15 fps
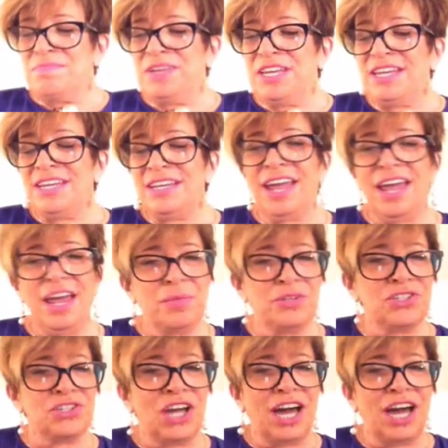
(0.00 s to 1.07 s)
being
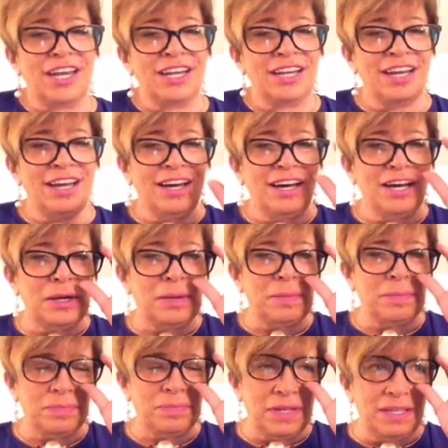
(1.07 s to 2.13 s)
camera shy
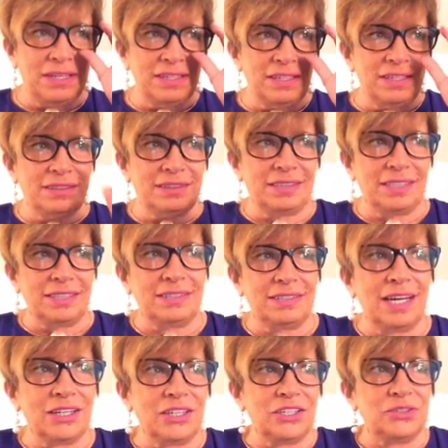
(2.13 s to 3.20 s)
um, is is
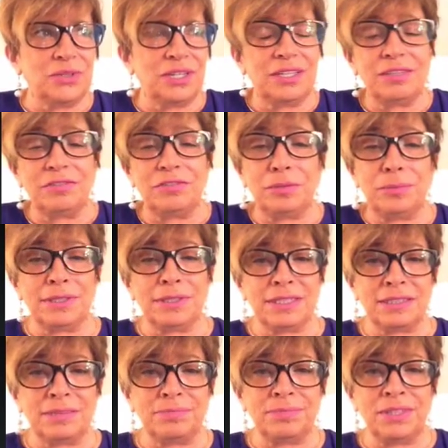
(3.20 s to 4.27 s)
not going to do anything for your
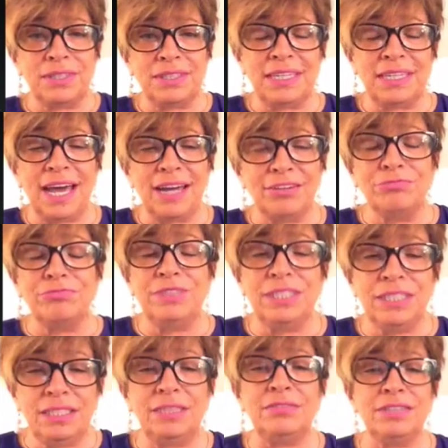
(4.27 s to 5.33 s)
business. You
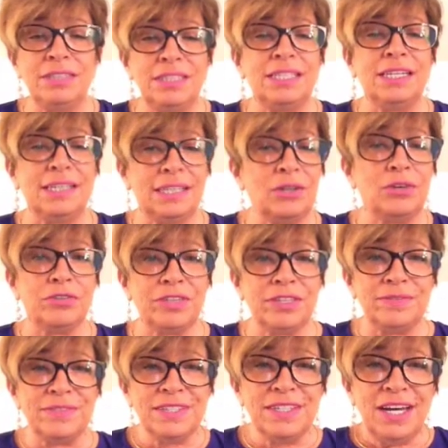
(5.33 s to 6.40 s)
really, really got to get over
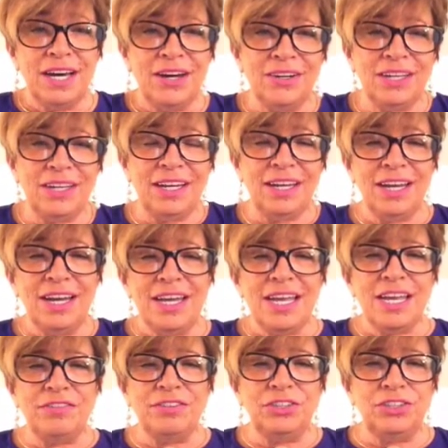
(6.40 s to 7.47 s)
it. Okay,
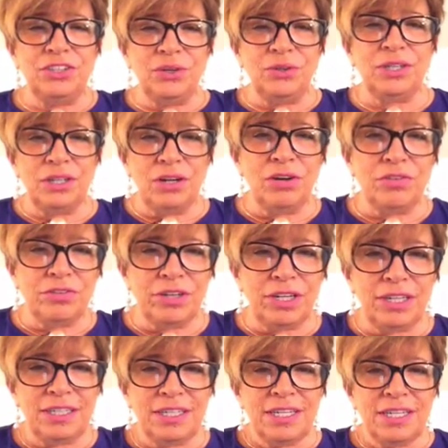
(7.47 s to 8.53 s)
if you don't get over
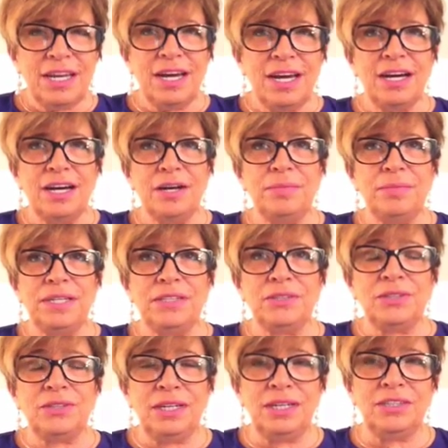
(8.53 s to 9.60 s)
it, um, it's
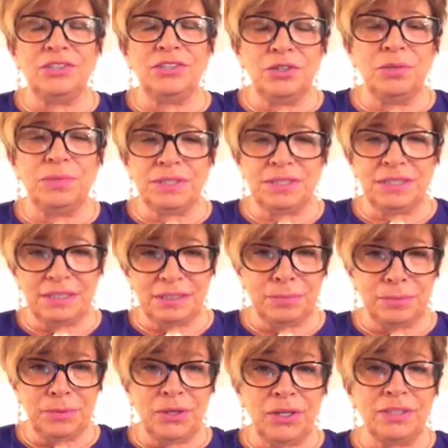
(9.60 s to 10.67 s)
going to hinder your business
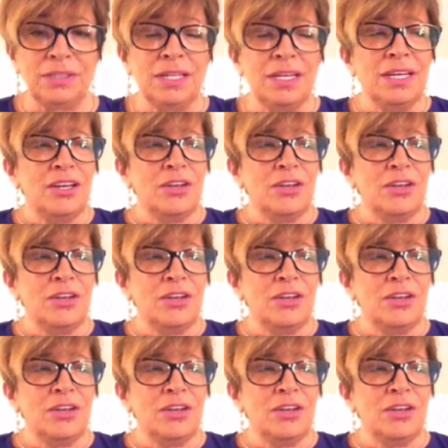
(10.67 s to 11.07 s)
because